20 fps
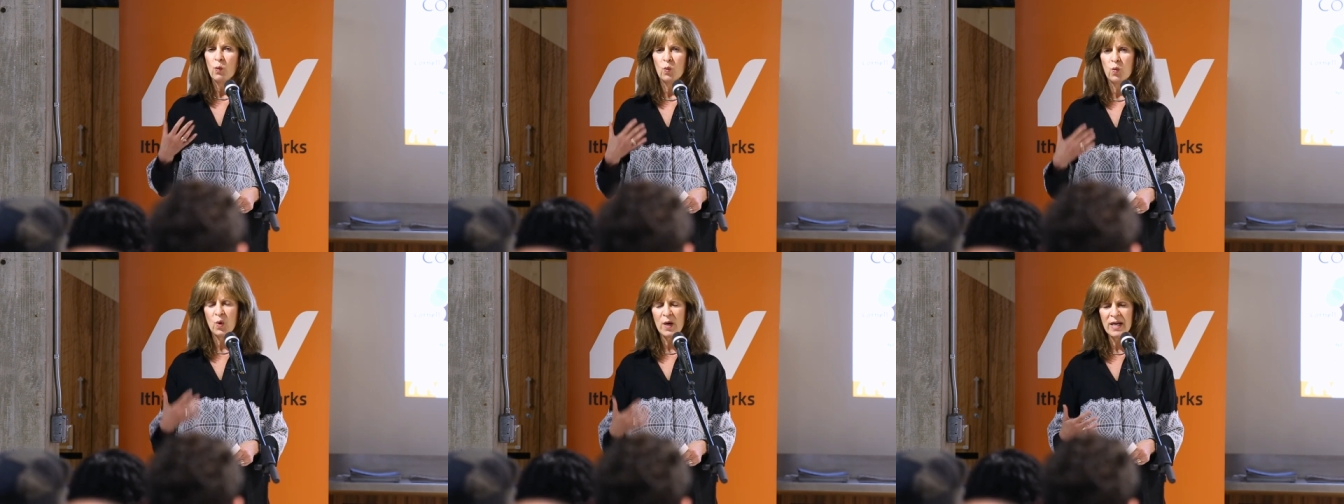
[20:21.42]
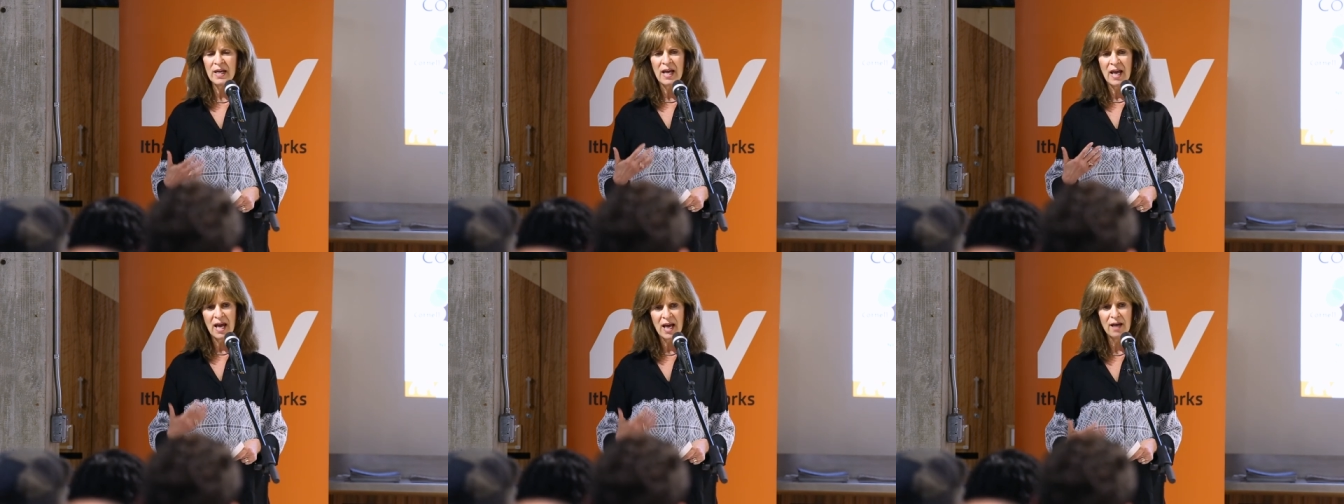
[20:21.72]

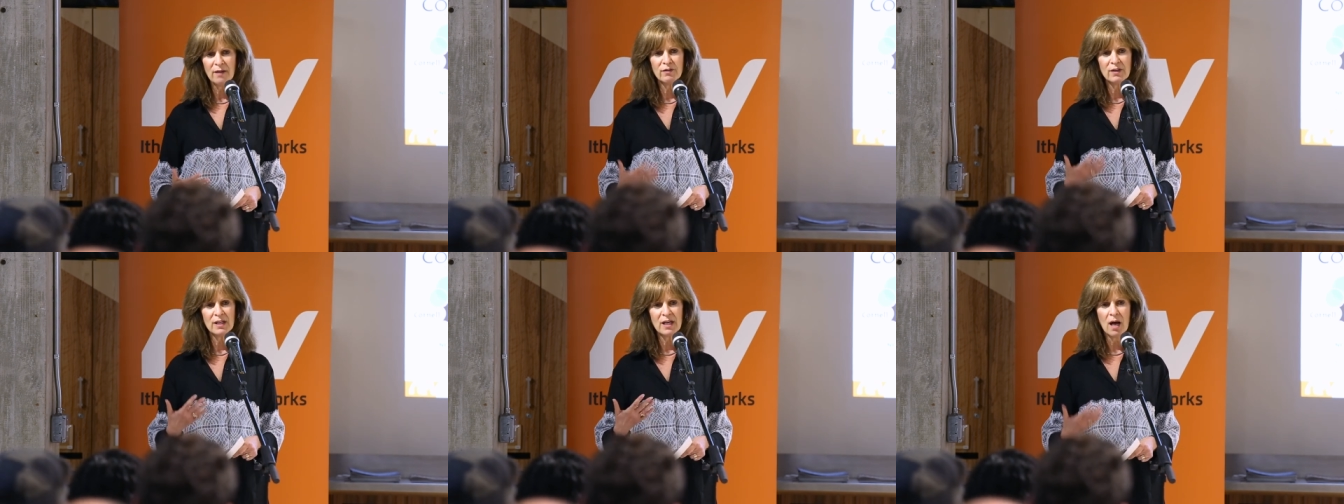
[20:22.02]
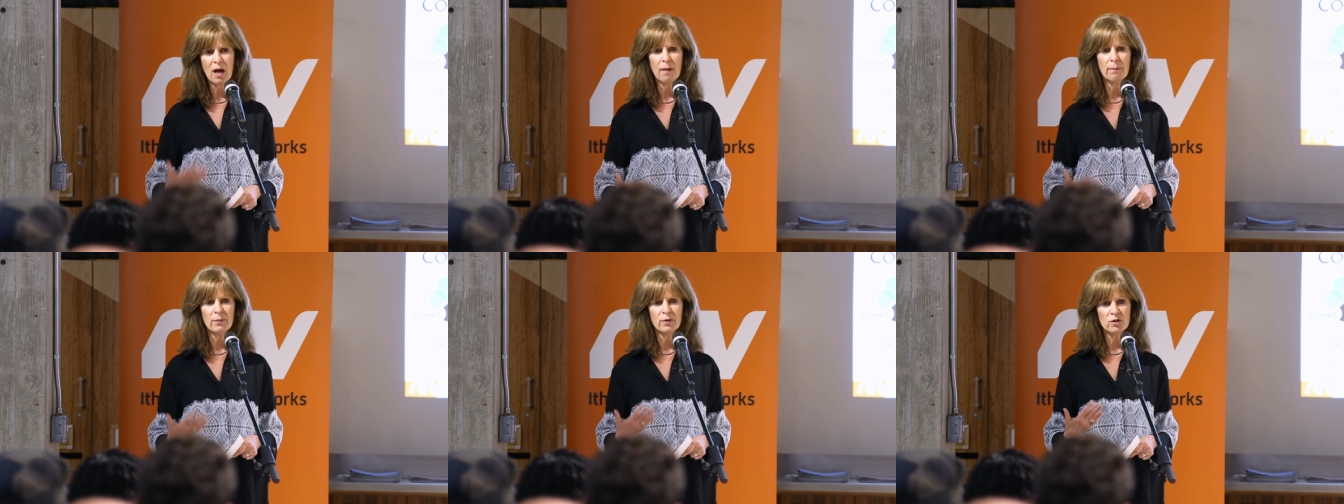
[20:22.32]
we have the
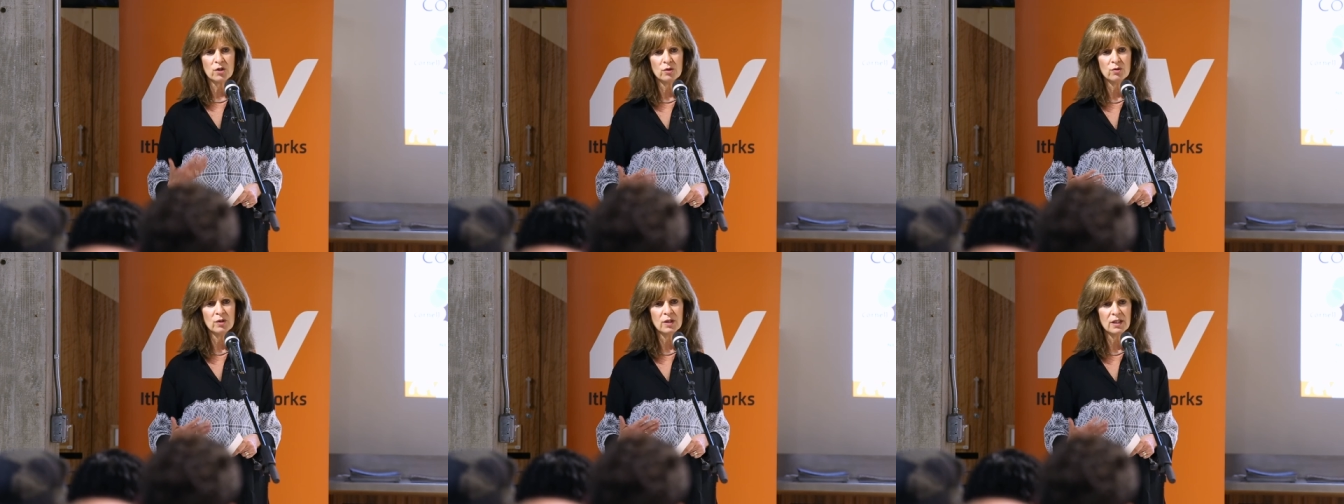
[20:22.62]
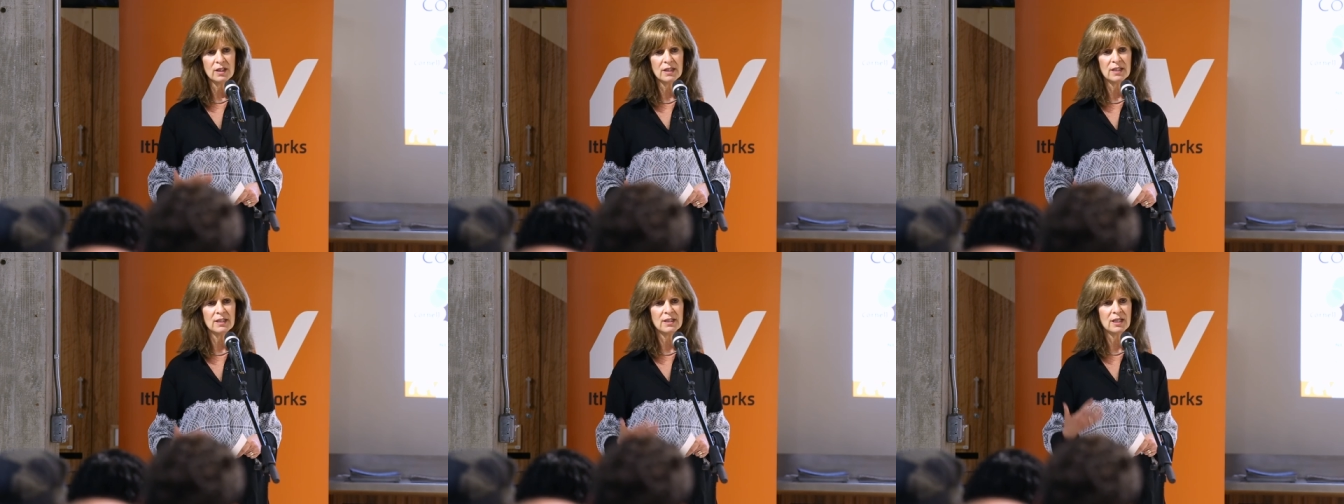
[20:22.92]

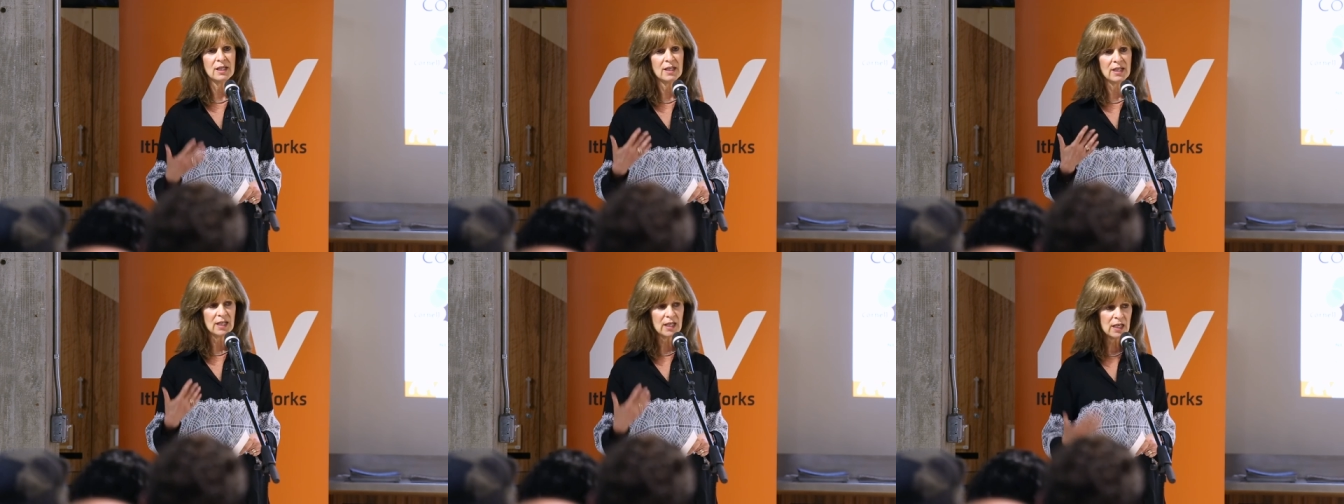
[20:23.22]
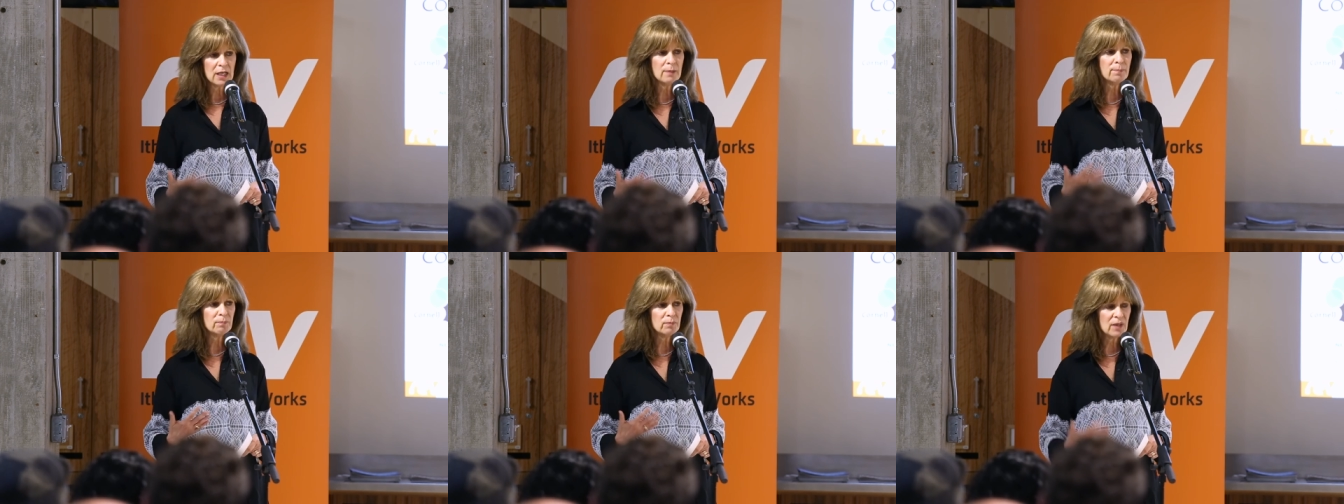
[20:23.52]
opportunity to
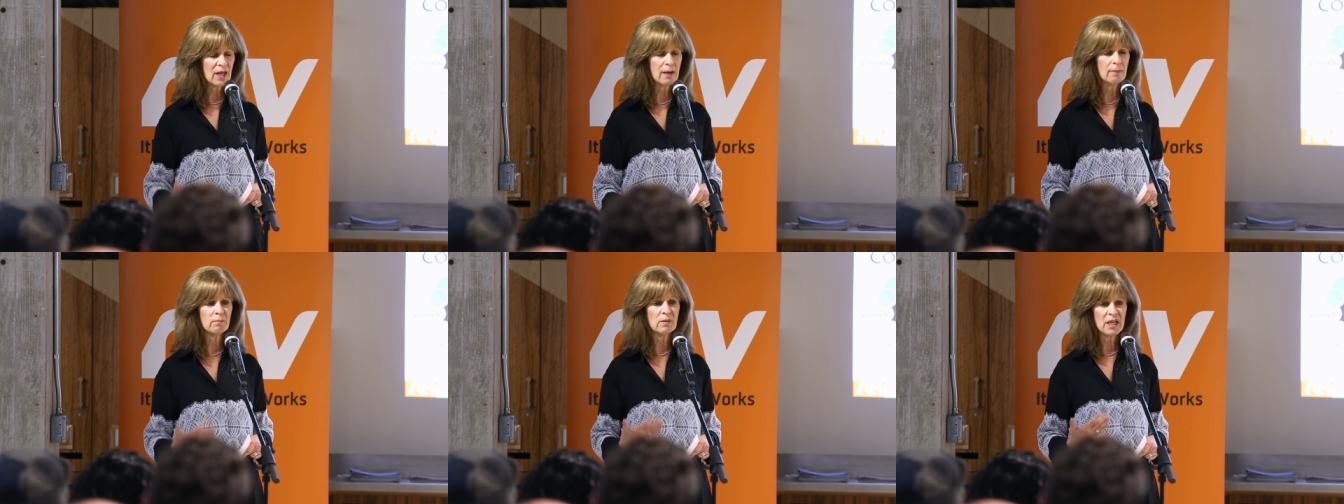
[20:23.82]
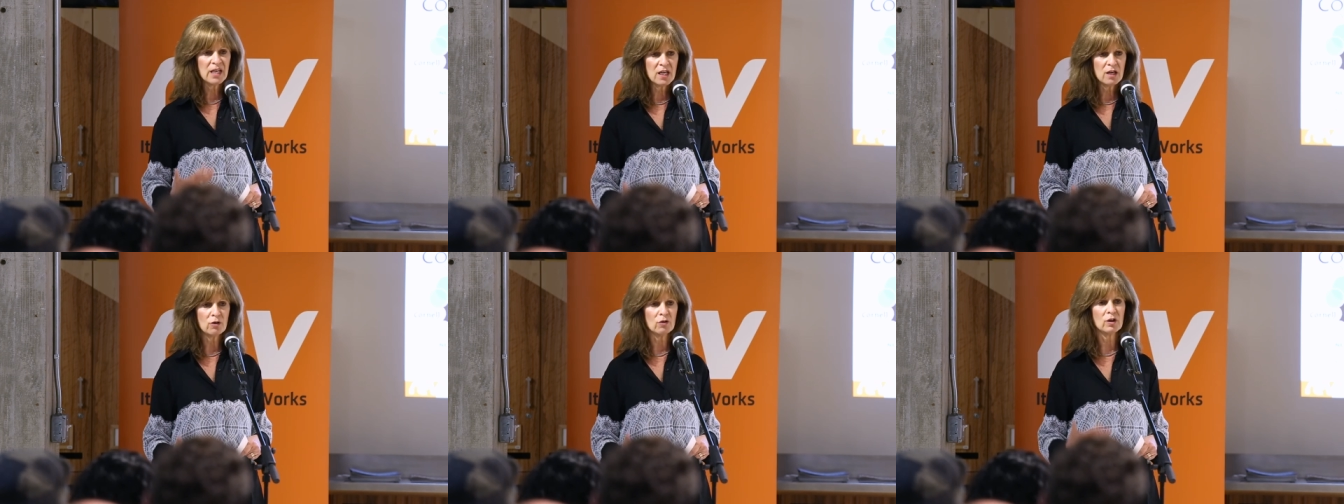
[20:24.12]
keep them
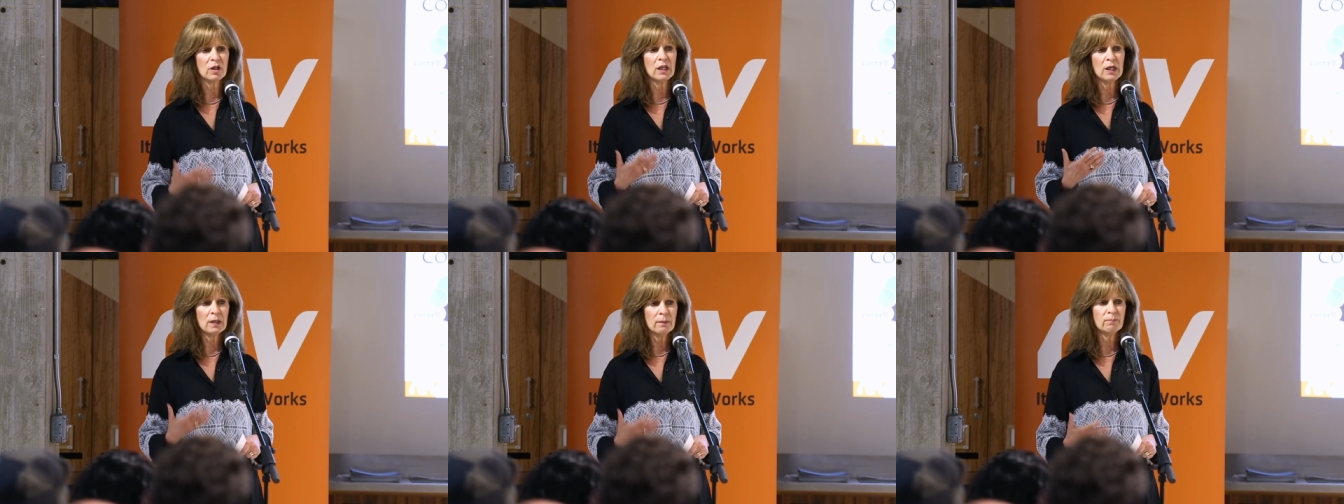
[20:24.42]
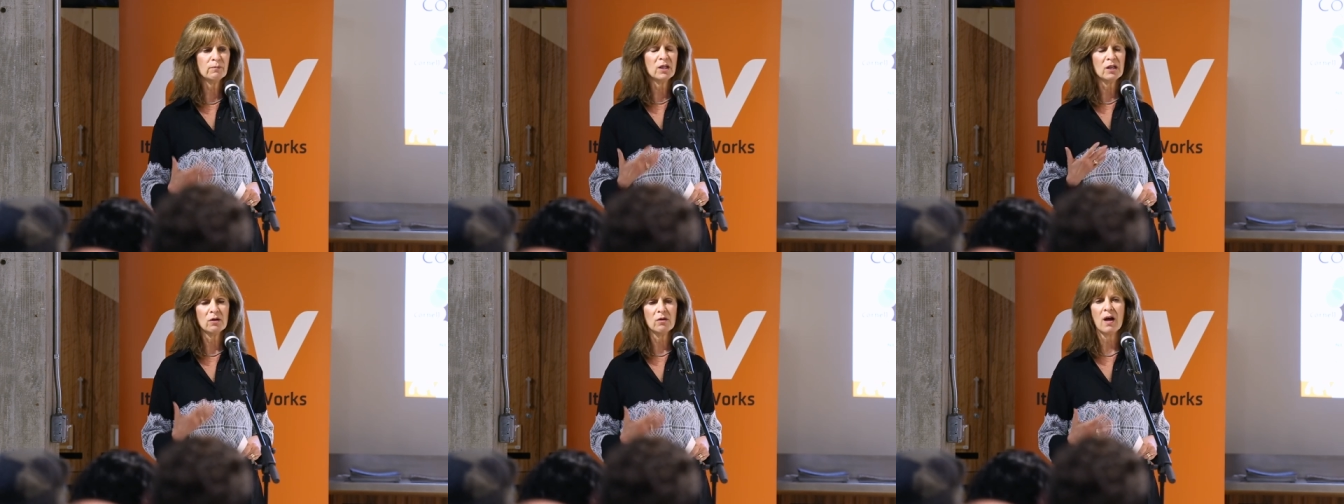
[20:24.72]
here, keep
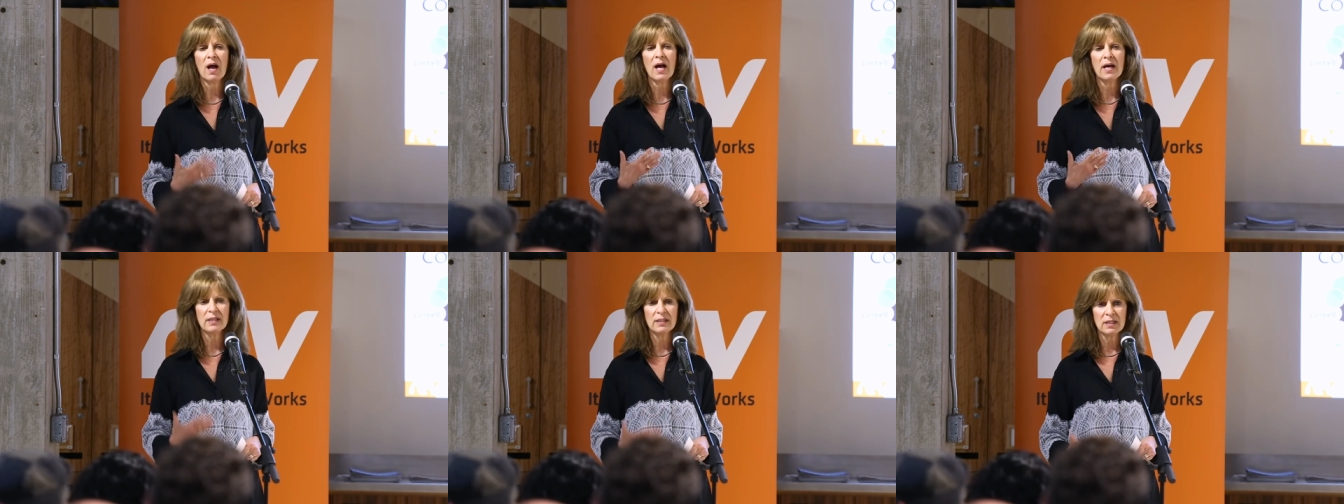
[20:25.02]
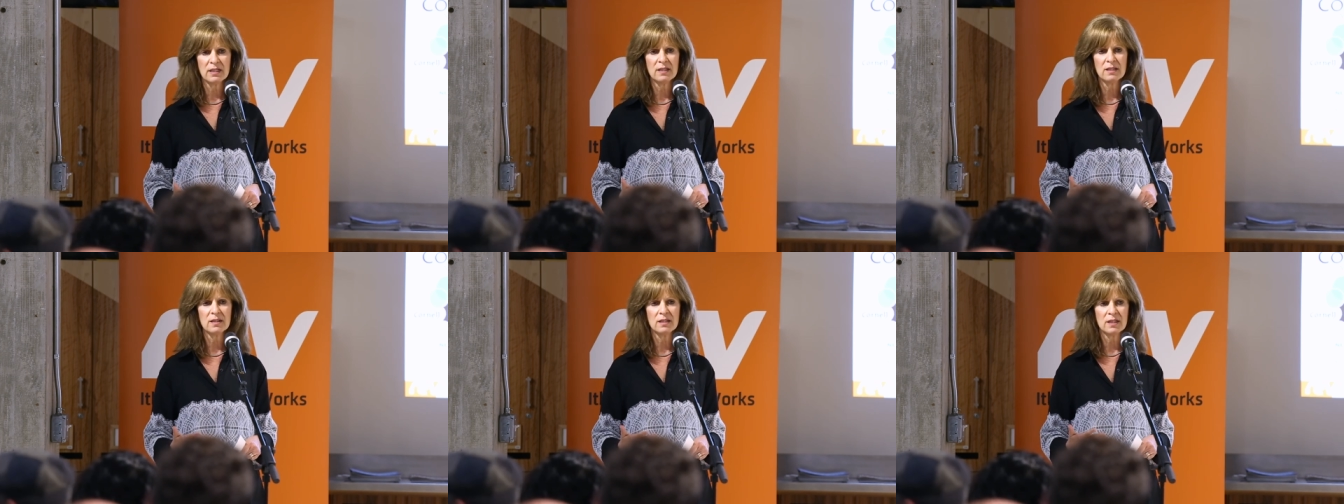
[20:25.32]
their
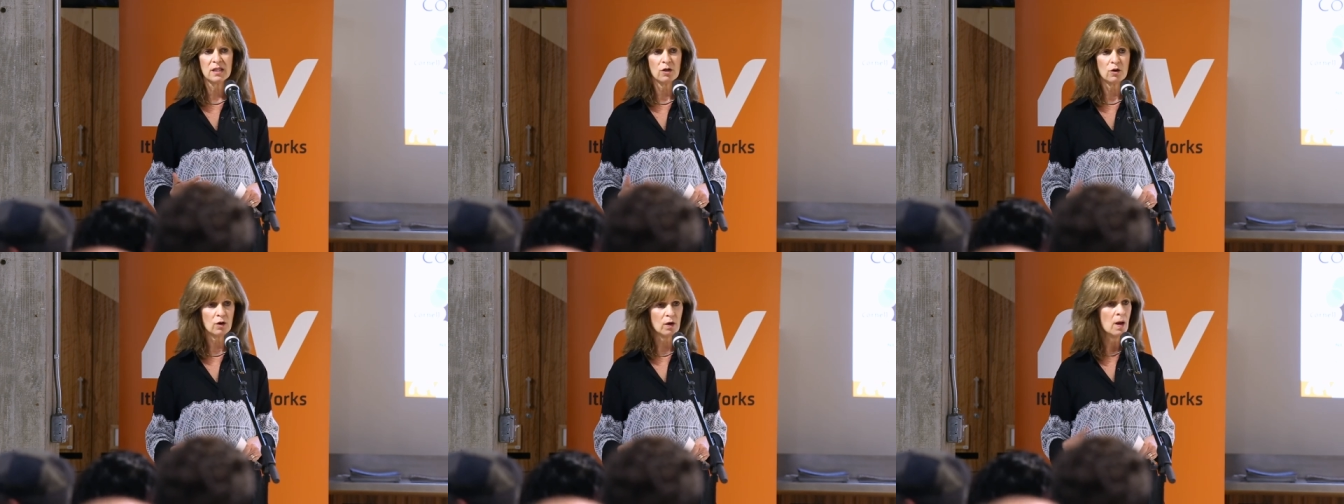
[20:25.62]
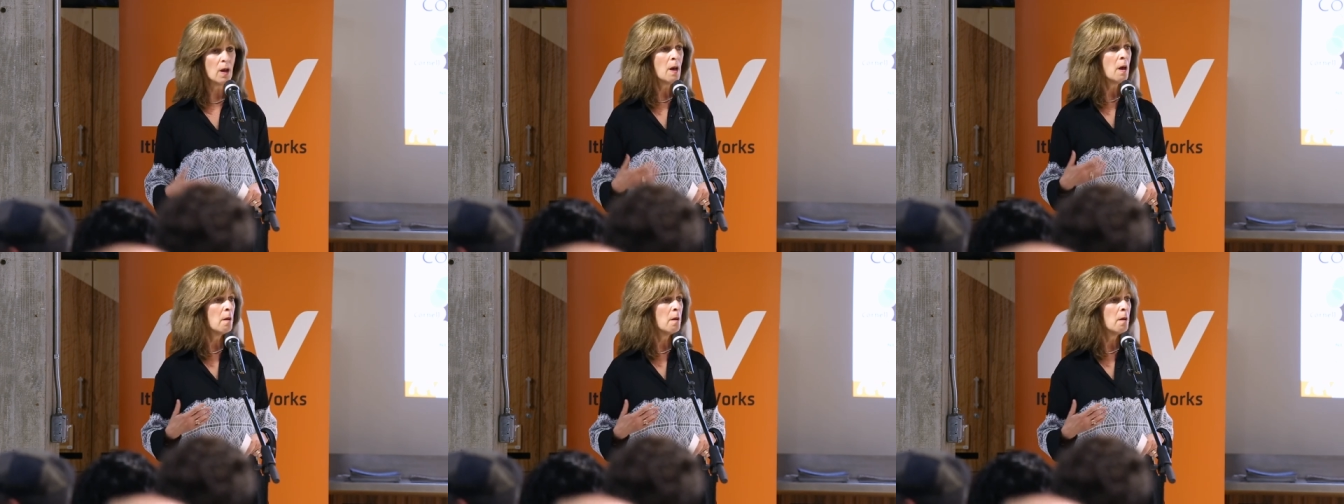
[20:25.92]
ideas here,